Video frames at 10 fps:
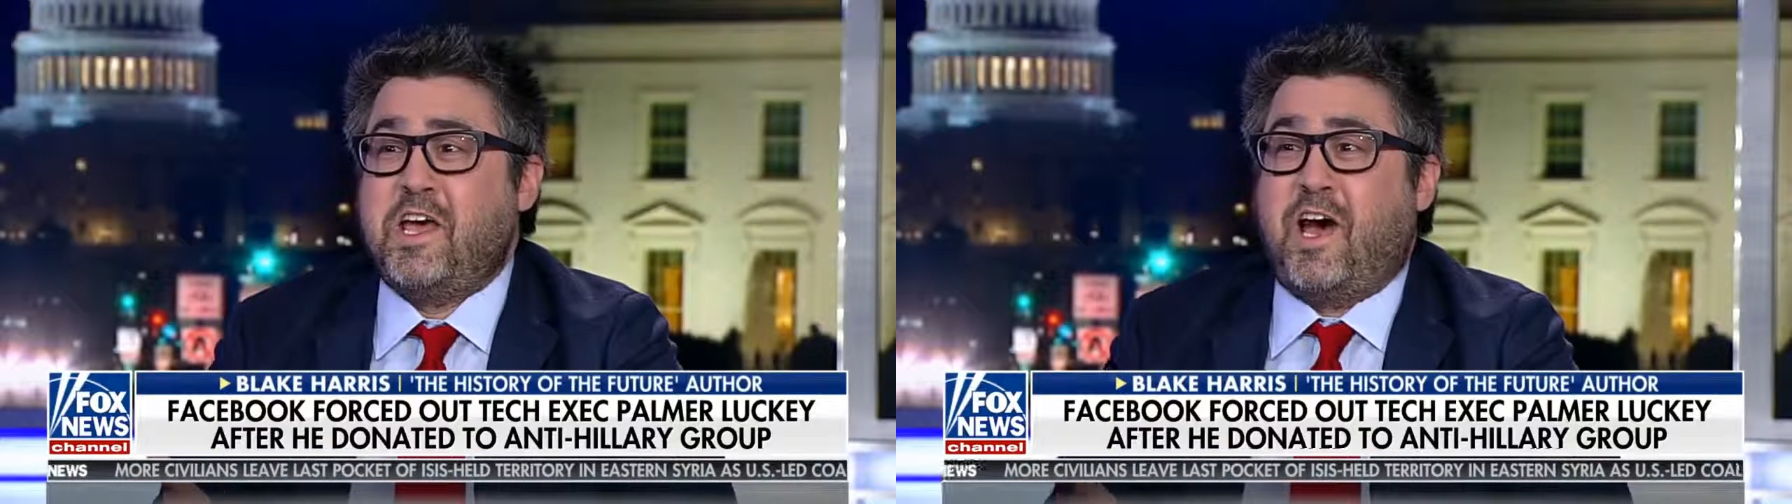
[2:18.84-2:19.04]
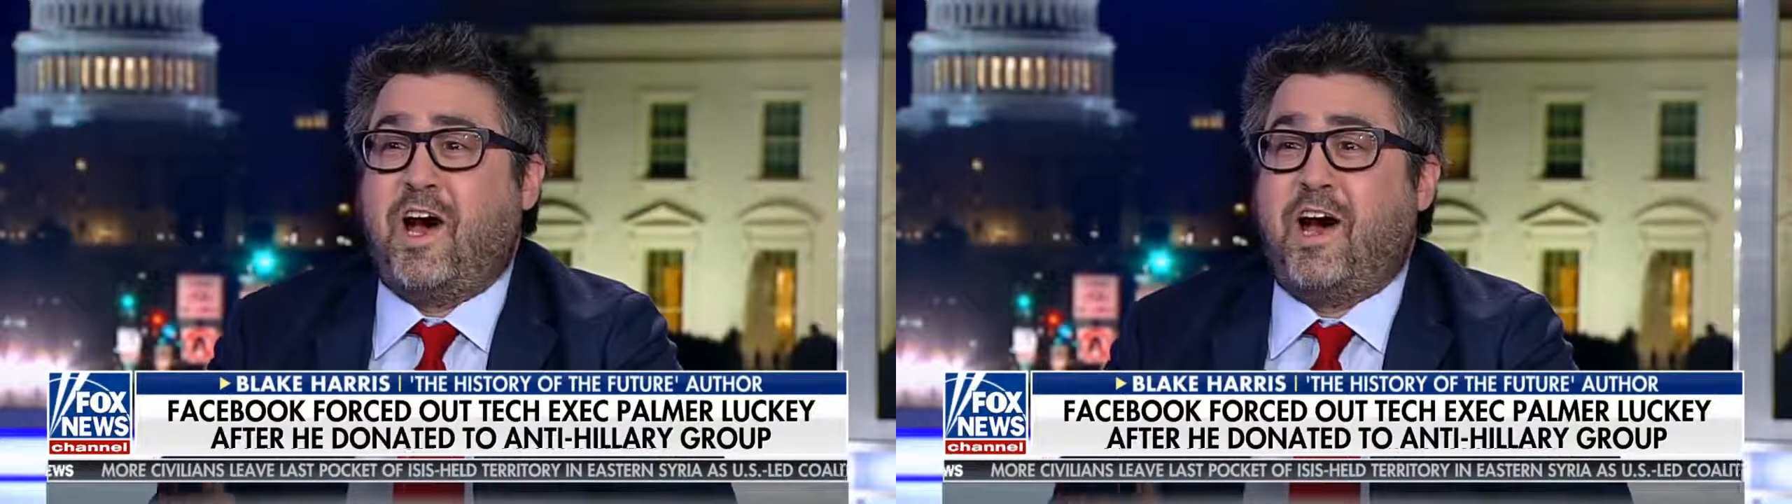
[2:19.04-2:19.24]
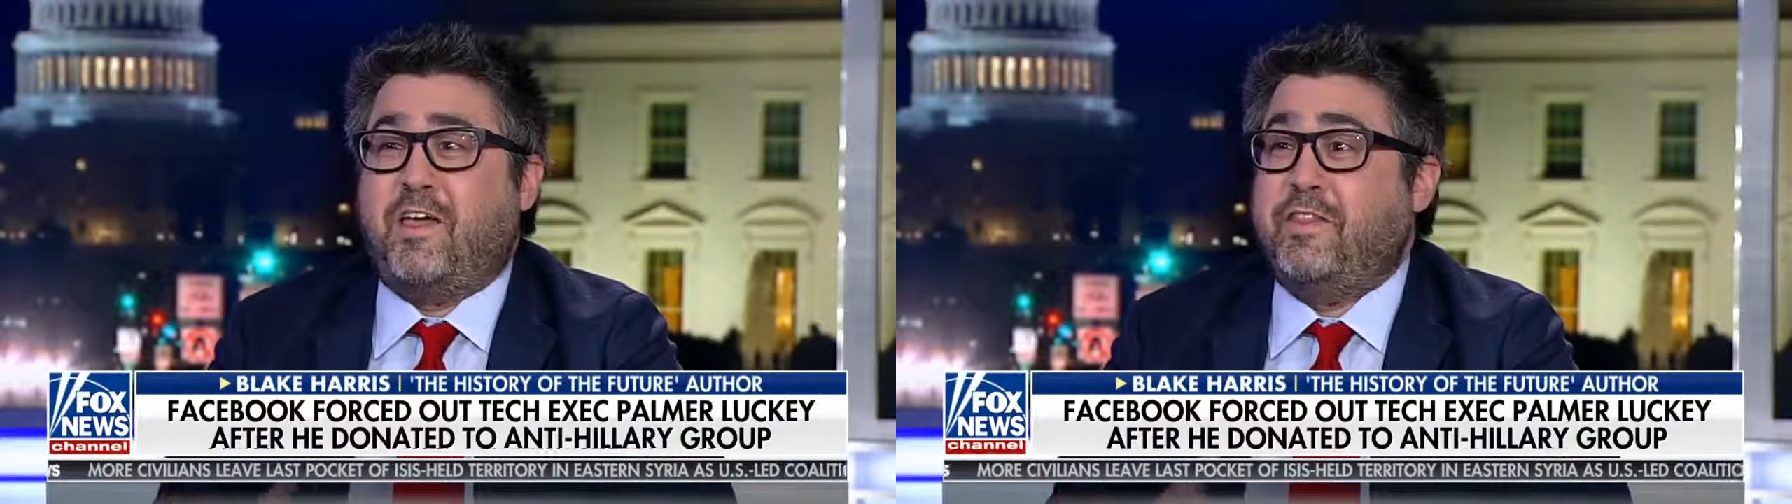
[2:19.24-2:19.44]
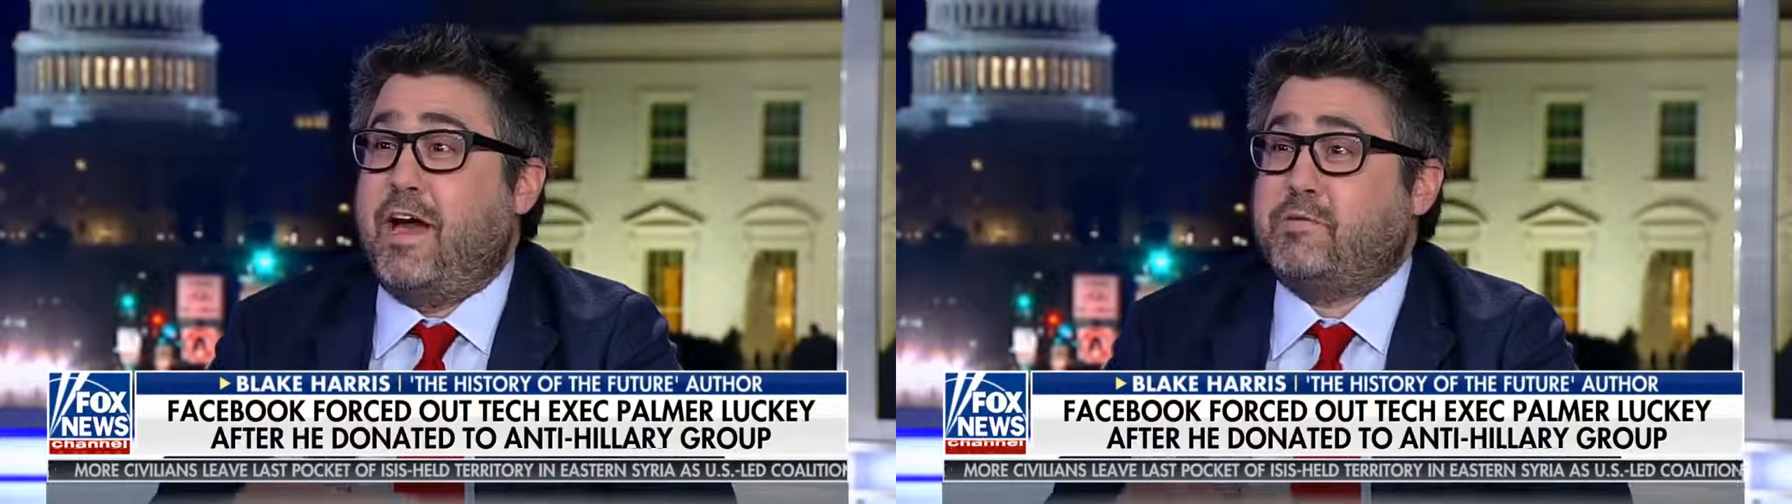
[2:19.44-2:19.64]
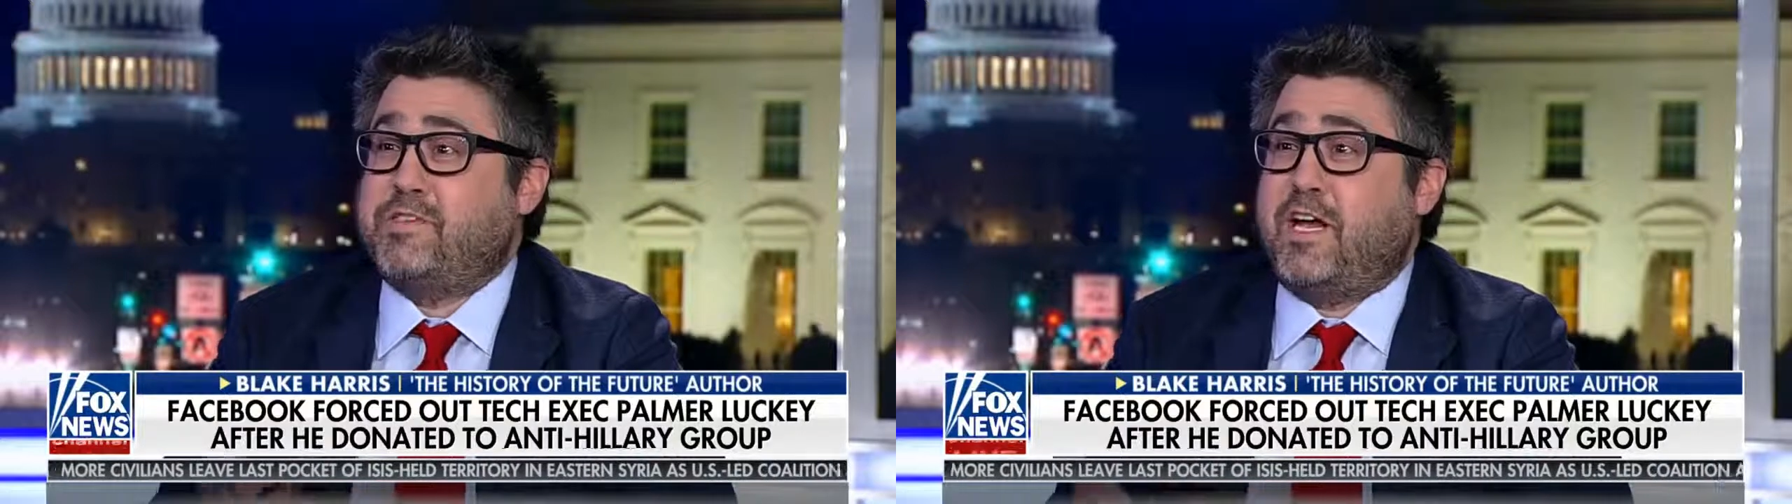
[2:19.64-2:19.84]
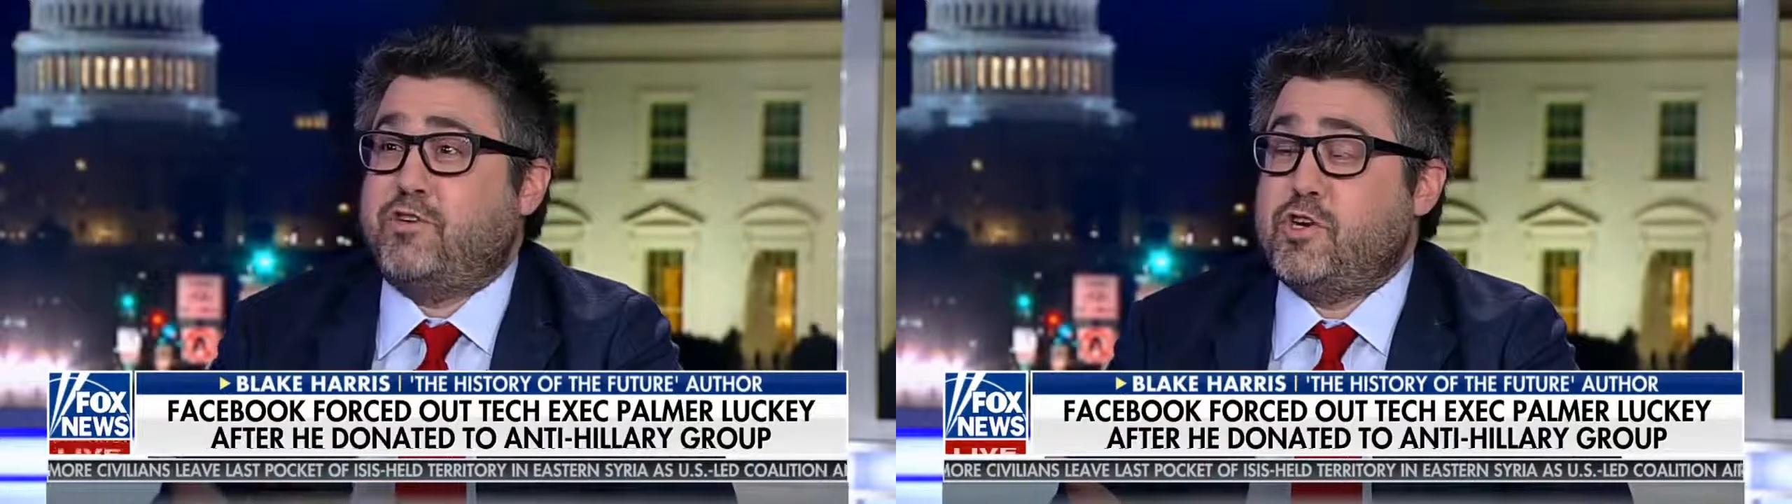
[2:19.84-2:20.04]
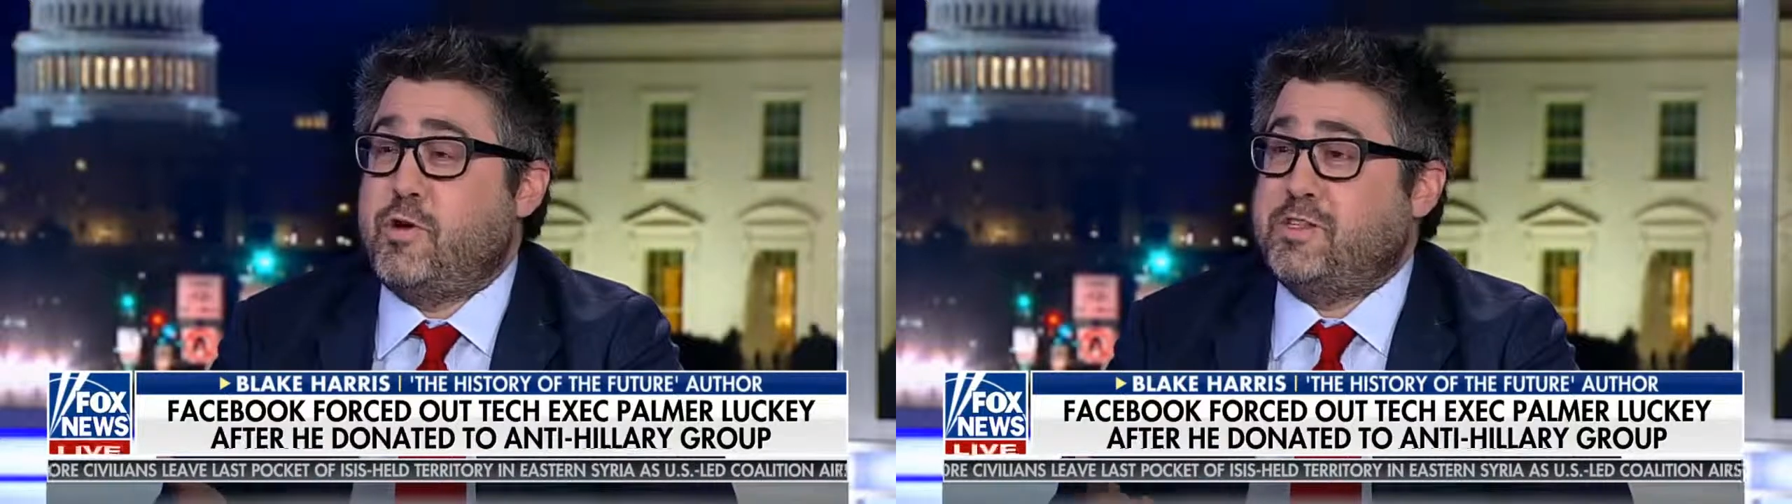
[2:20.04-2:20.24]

That was not true.